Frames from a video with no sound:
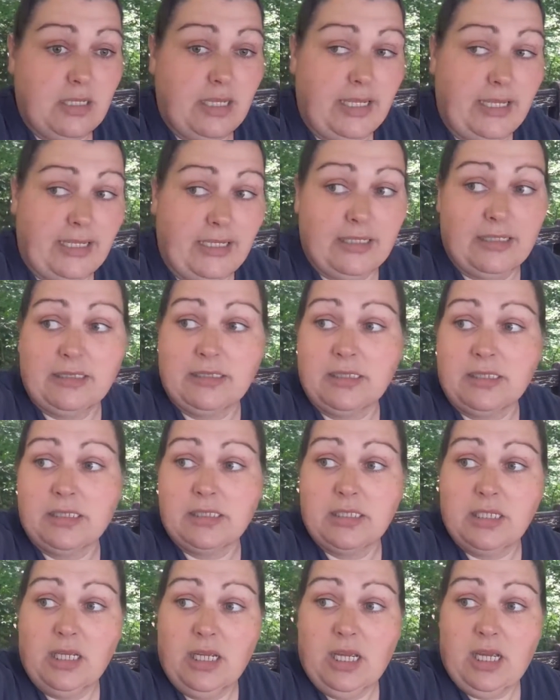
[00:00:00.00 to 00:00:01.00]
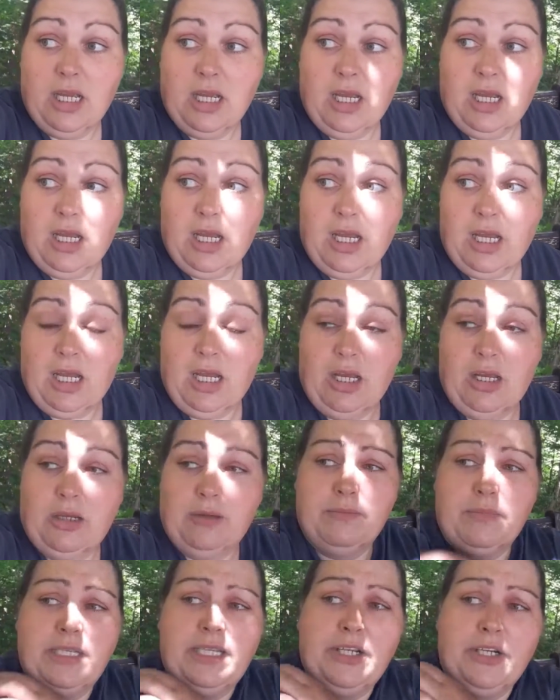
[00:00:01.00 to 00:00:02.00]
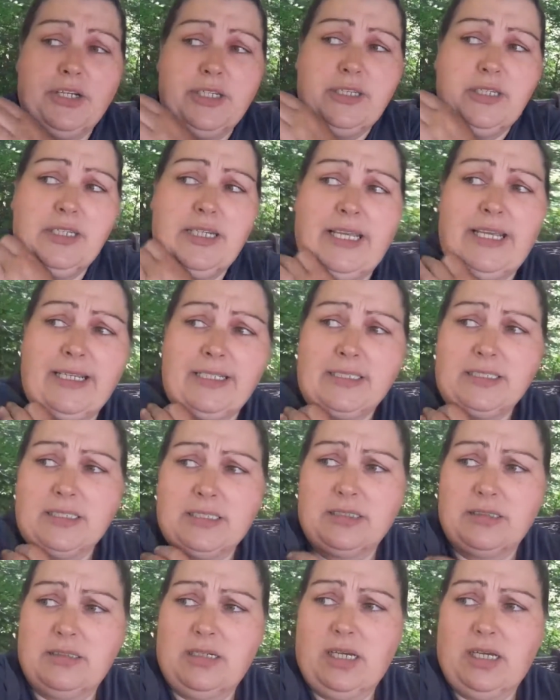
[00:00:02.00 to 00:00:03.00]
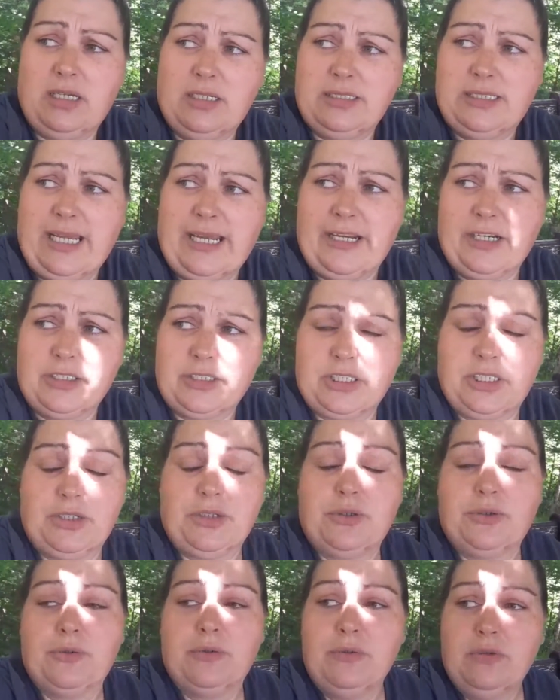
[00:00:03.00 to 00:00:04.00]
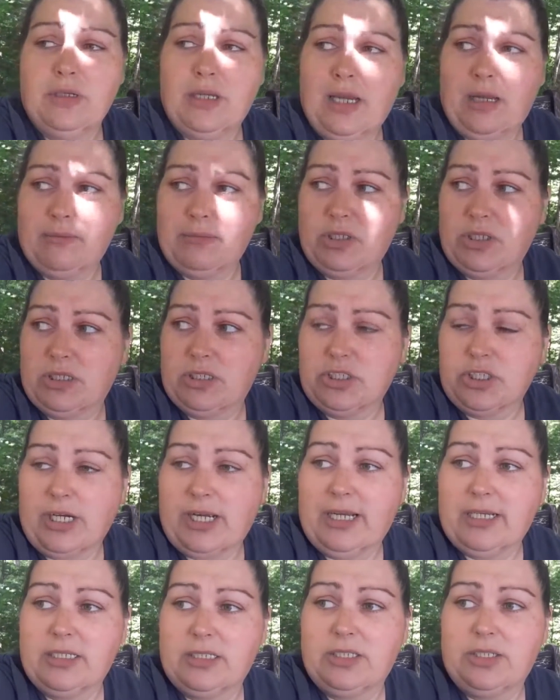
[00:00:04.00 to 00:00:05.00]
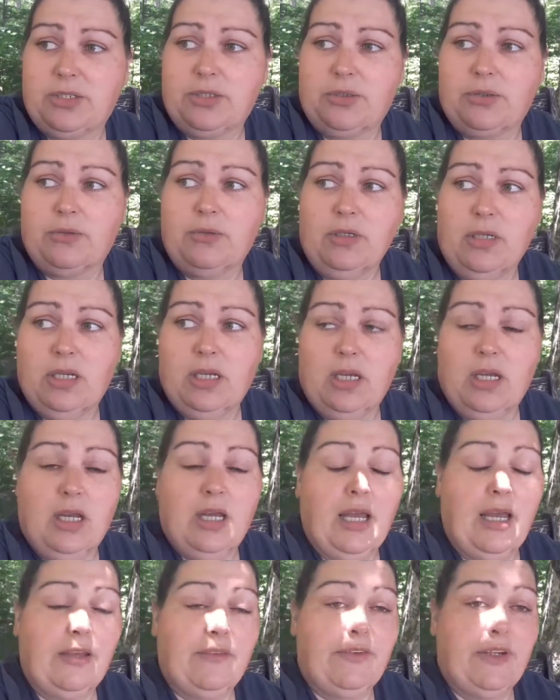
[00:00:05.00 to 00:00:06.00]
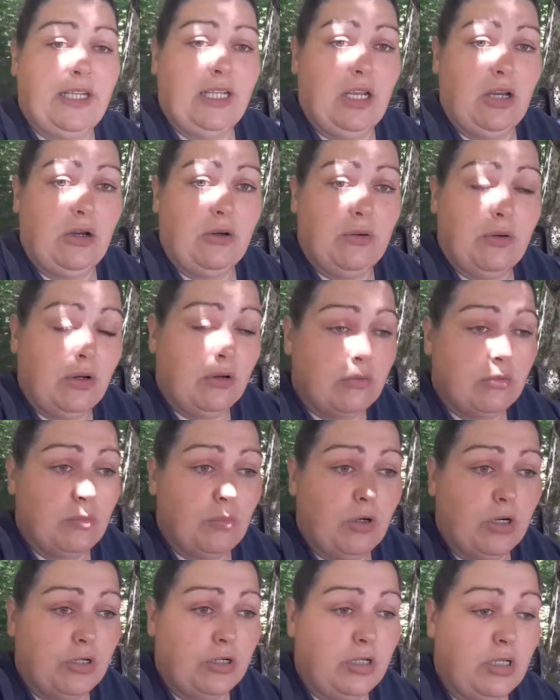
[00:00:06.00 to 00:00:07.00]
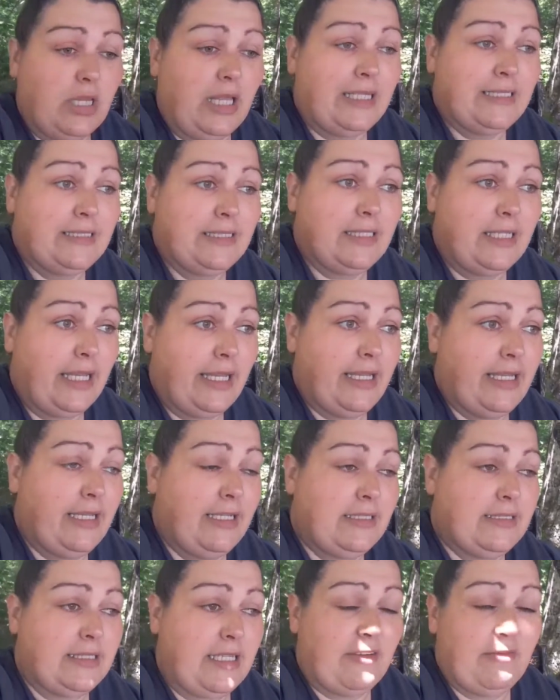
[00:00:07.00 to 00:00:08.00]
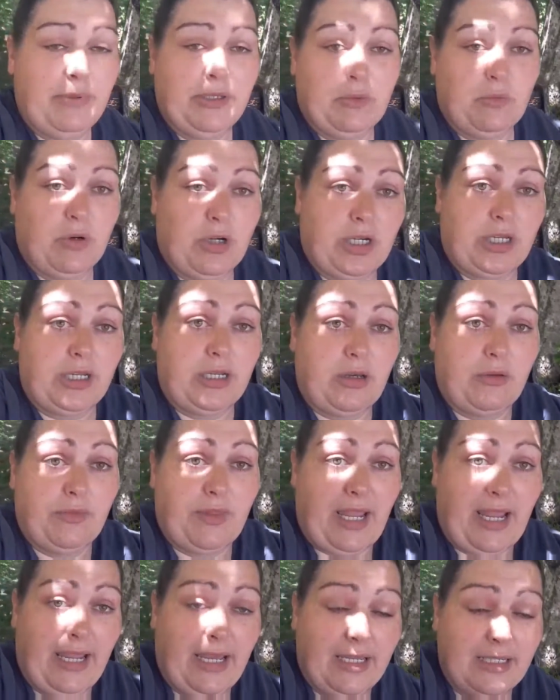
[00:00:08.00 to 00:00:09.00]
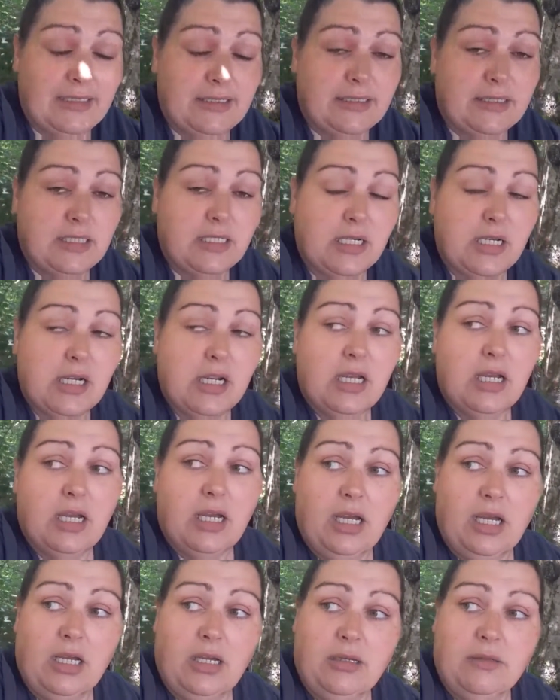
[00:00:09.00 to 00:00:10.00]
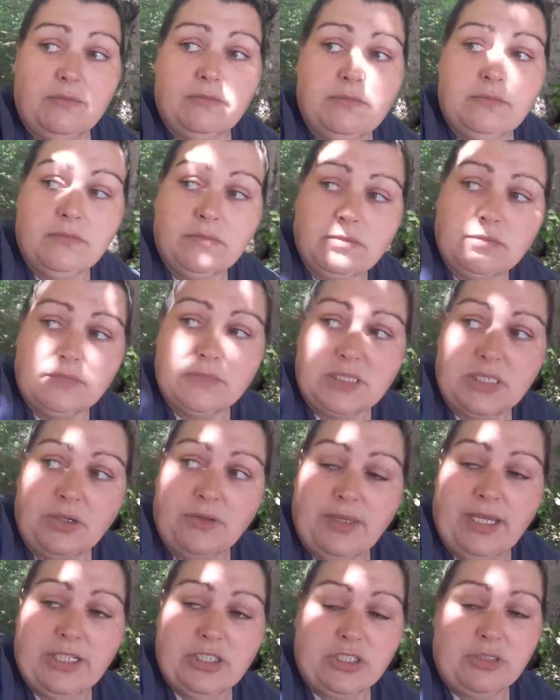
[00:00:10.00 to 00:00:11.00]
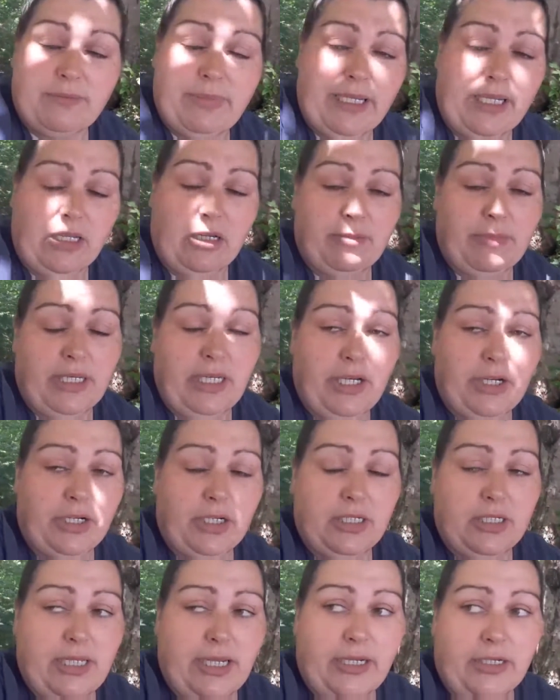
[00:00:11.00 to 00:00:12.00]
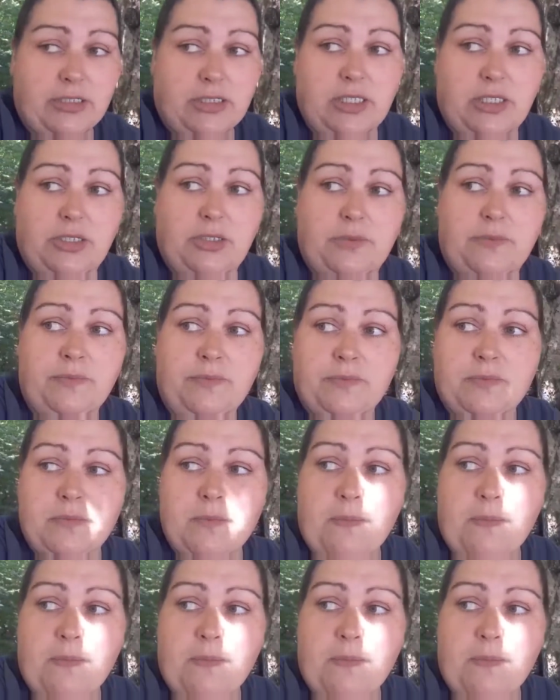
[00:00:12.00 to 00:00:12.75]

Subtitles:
And here in the next day or two, I'm going to try to do a video on water glassing eggs. I've been working on that. So that should be coming here in a day or two.